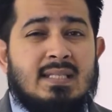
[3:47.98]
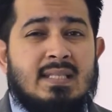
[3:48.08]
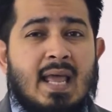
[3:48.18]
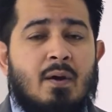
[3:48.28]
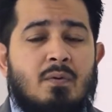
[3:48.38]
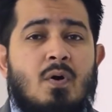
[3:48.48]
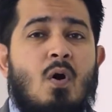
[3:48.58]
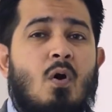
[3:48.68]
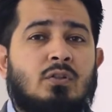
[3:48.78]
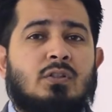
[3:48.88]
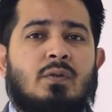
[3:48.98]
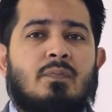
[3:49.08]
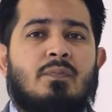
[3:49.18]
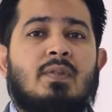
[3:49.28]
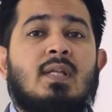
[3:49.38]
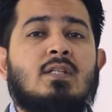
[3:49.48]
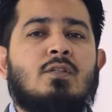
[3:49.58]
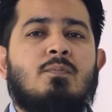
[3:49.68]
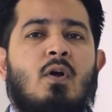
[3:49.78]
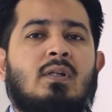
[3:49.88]
Now, also, there's
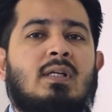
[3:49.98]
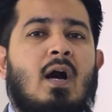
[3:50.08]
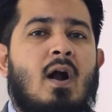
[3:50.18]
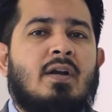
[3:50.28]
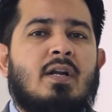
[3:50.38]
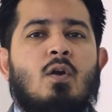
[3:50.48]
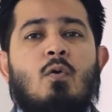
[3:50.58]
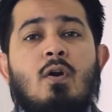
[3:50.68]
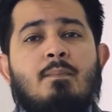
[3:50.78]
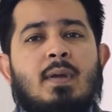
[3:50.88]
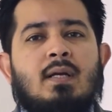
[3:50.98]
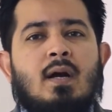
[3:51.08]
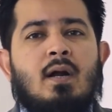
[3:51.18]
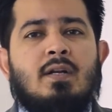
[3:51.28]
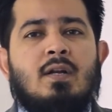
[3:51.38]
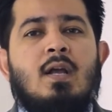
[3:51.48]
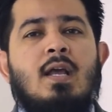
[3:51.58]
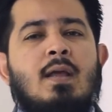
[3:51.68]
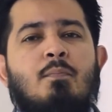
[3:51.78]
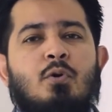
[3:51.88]
a small garden or a big garden
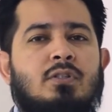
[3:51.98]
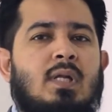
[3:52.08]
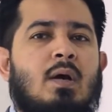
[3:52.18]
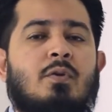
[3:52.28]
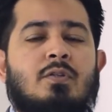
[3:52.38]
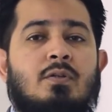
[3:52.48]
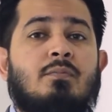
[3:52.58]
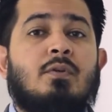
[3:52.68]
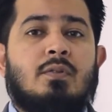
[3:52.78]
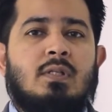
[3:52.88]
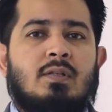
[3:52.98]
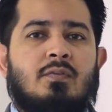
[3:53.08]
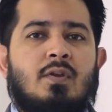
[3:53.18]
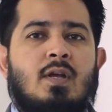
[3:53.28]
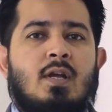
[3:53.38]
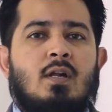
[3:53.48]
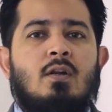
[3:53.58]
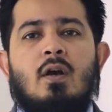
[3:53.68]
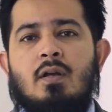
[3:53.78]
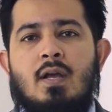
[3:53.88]
in most townhouse communities.
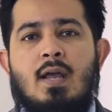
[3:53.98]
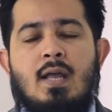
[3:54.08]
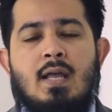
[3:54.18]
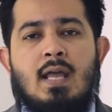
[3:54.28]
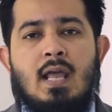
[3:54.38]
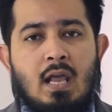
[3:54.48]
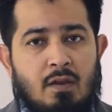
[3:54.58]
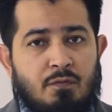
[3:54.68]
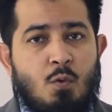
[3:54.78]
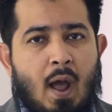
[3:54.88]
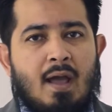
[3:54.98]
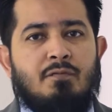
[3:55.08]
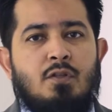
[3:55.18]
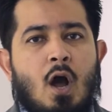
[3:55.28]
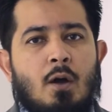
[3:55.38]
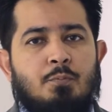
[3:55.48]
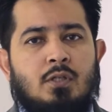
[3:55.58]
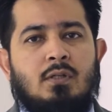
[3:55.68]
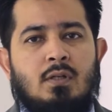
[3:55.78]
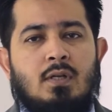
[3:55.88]
Look, if you have the
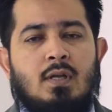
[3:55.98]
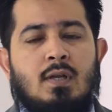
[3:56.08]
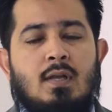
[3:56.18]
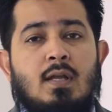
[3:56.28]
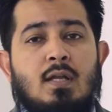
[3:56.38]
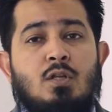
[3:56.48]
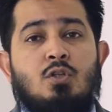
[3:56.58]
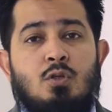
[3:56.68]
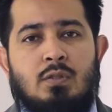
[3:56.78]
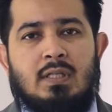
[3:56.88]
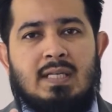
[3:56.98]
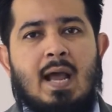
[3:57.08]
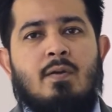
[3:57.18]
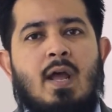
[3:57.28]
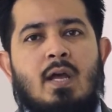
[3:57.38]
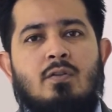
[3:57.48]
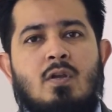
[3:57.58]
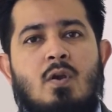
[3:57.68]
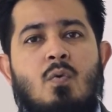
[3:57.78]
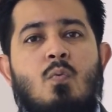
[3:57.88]
option, choose a townhouse
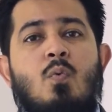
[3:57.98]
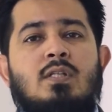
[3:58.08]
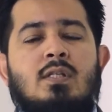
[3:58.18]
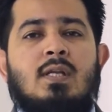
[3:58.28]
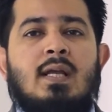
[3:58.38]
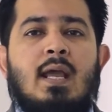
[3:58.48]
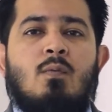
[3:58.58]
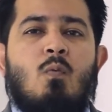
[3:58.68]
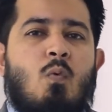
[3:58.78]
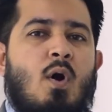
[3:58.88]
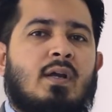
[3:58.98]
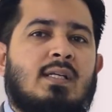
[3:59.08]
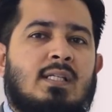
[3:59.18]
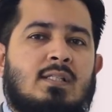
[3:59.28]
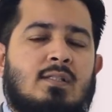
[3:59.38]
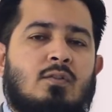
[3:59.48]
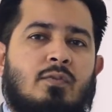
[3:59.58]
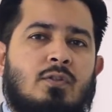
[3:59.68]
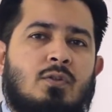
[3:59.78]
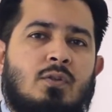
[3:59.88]
which is again walking distance
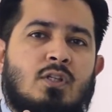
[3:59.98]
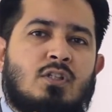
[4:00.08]
to the